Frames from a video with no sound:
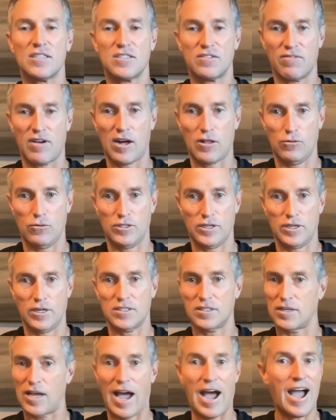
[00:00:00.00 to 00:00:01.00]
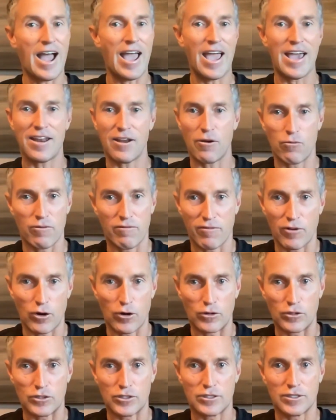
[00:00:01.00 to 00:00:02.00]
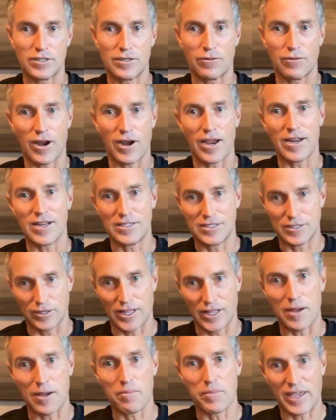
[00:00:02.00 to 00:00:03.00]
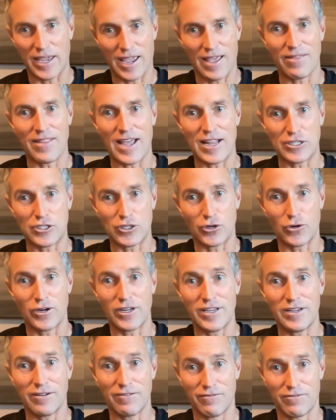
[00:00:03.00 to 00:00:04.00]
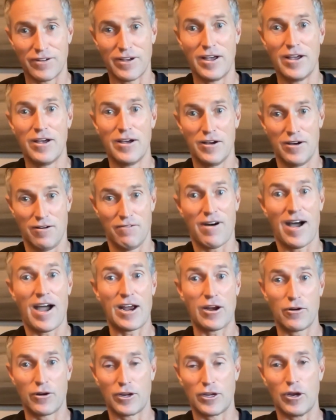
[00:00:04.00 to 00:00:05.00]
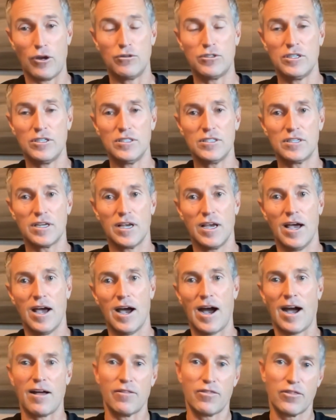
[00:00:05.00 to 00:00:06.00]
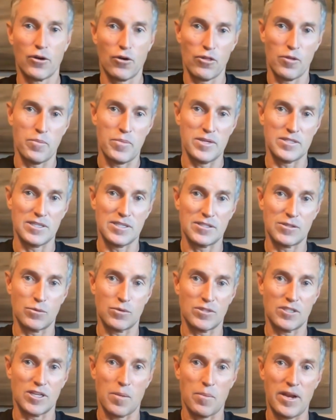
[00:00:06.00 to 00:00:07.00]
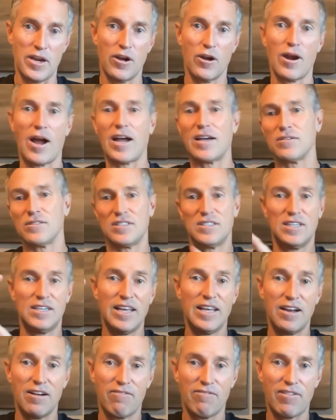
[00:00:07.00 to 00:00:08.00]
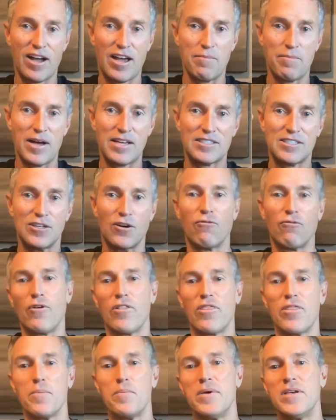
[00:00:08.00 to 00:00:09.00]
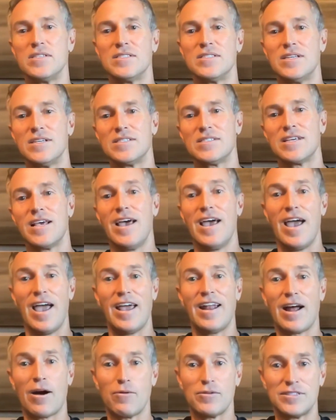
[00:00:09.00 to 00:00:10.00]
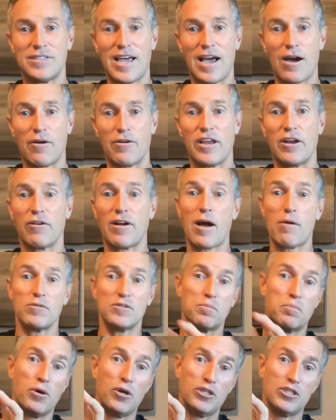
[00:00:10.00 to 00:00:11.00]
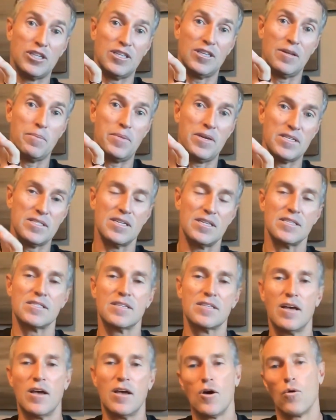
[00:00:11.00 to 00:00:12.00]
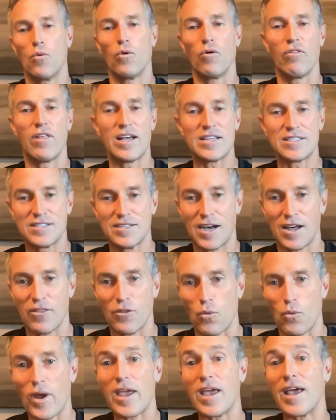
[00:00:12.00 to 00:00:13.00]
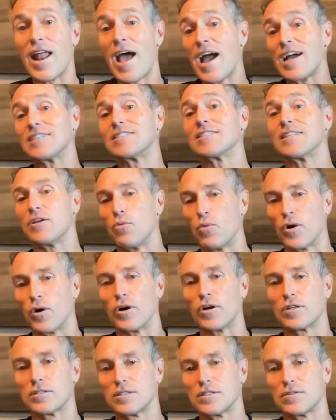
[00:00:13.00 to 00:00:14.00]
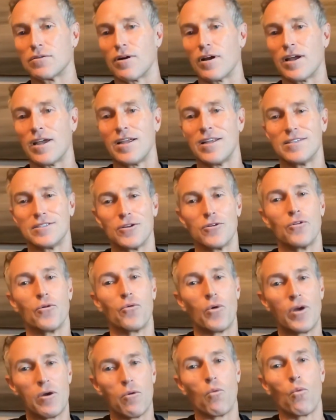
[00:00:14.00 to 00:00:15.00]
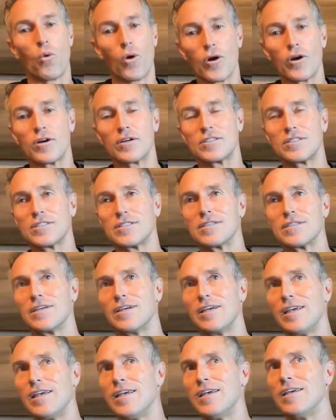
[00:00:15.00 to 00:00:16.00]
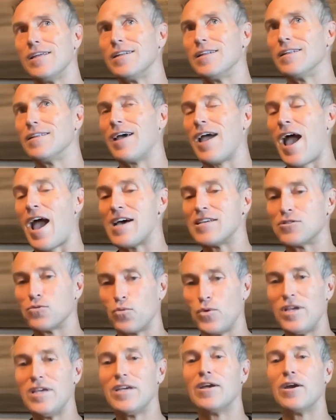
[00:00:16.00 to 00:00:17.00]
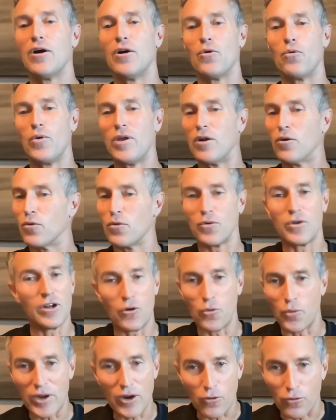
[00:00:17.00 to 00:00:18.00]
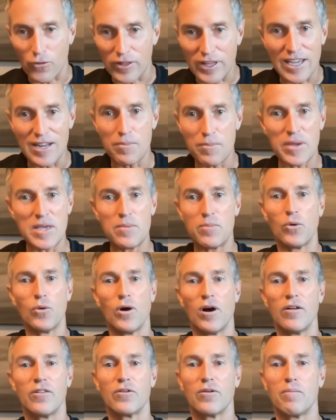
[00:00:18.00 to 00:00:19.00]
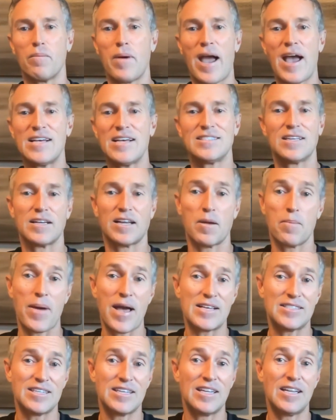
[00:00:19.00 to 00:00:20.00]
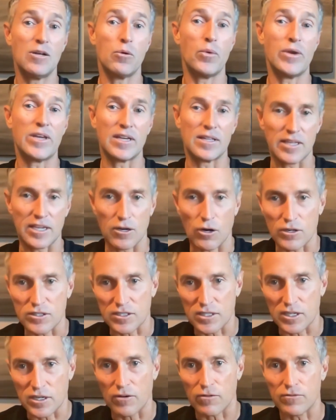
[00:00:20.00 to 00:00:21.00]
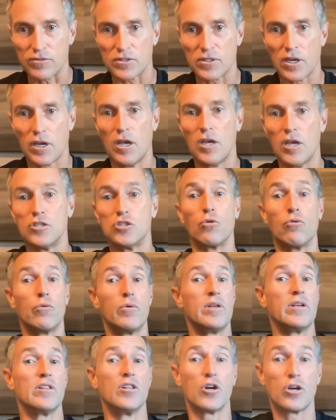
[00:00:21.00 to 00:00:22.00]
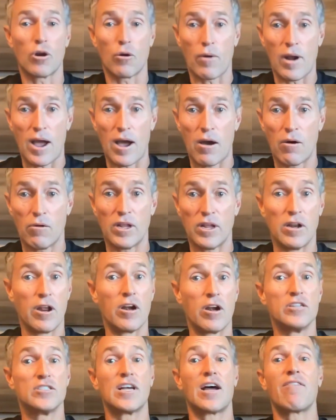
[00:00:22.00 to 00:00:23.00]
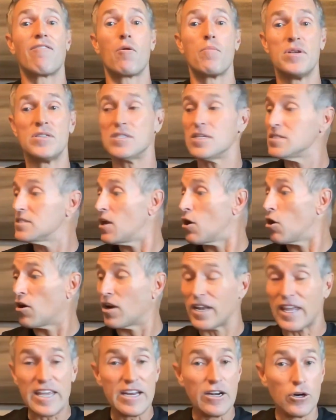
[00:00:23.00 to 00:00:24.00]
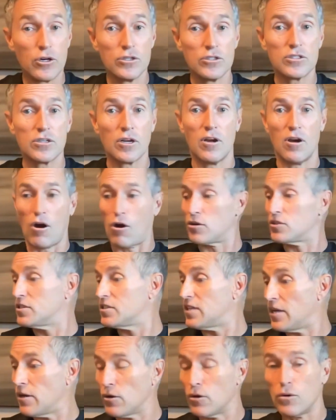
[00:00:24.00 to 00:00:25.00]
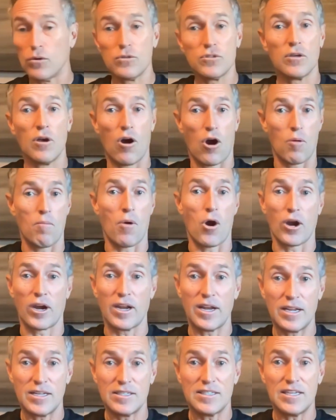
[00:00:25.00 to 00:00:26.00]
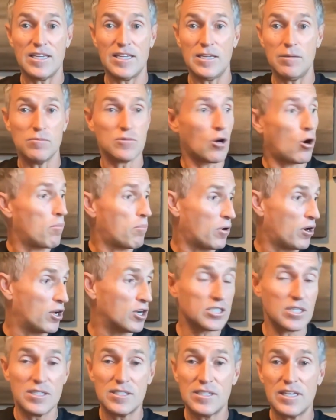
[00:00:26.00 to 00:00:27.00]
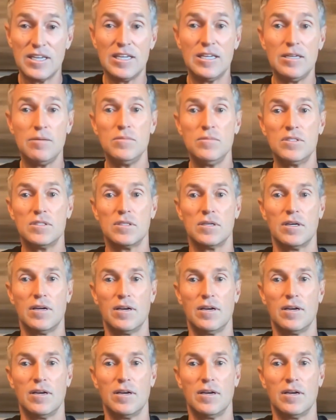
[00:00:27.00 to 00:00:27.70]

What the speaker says: follows us. I had it reversed, right? Until I began that journey of hiring coaches. I thought the business was up here. I was identifying myself with the business, and I was down here and I was pushing the business. That's not the way it actually works, right? So it works, and as we go, we don't lead people other past the capacity that we can lead ourselves. So when we look around and inside of our business, our leaders, our sales, our marketing teams, our production teams,